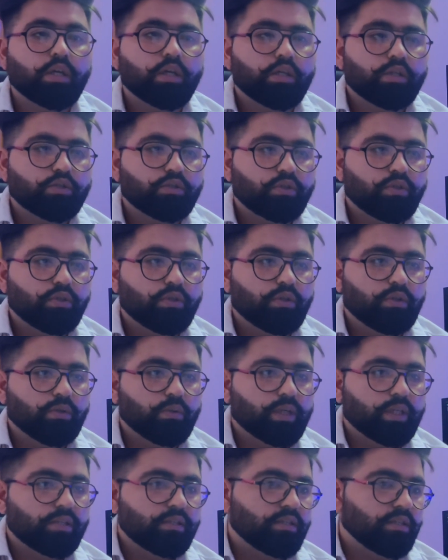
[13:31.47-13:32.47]
So you
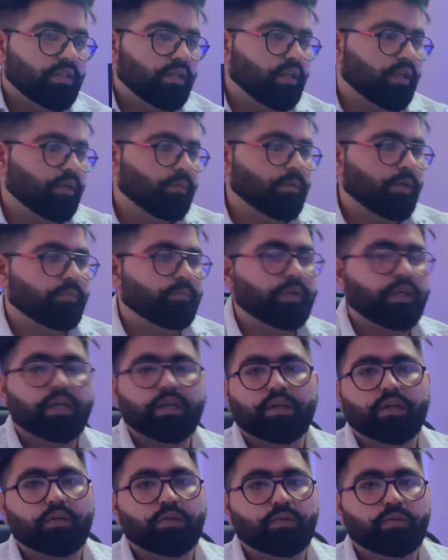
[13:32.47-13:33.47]
can see in my
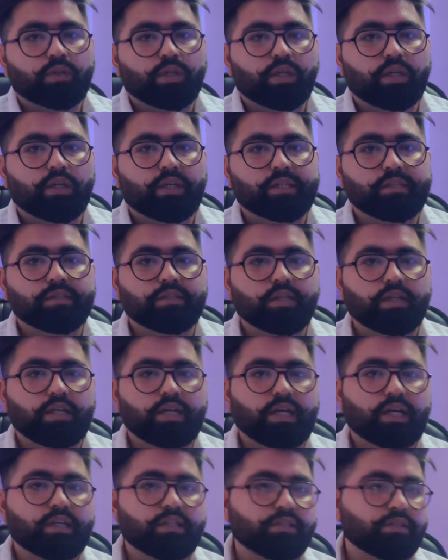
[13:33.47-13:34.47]
background there is the
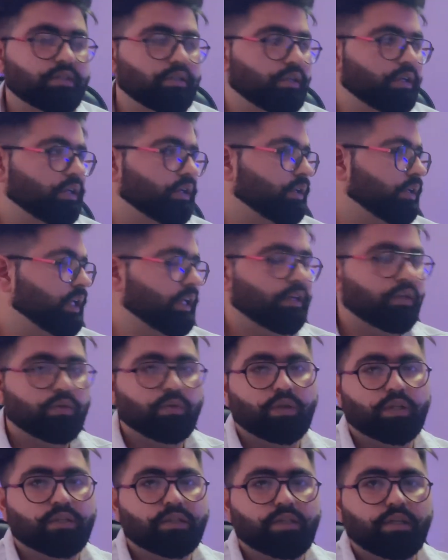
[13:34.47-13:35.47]
last like you
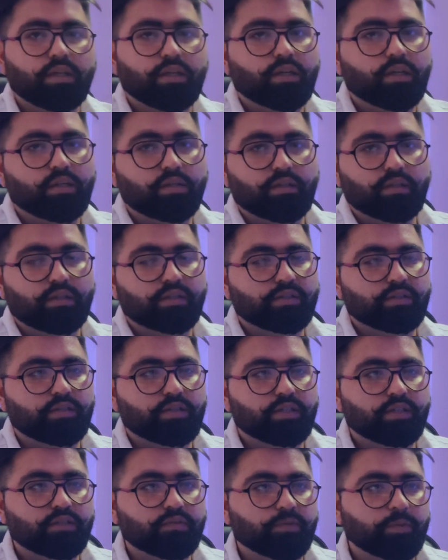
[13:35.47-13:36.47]
can say this
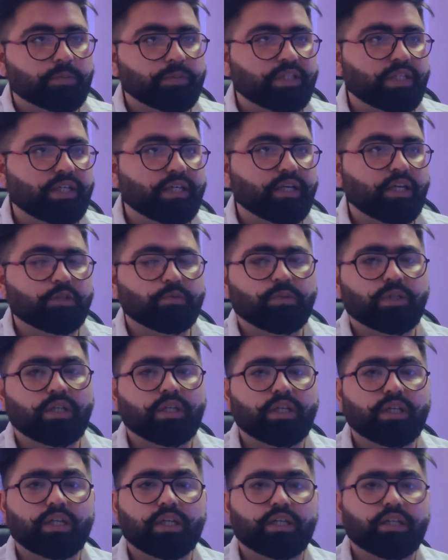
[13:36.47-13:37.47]
website has been
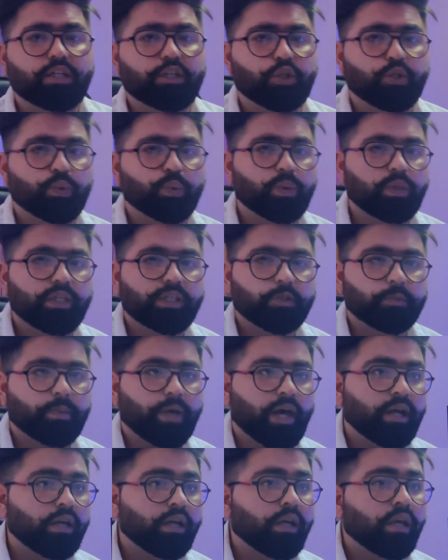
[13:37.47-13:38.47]
created 2 days
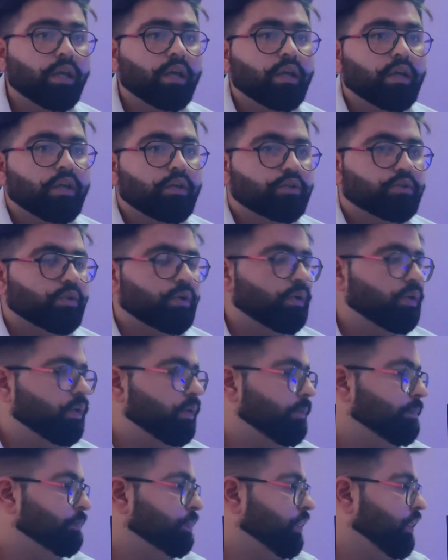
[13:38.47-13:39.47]
back. So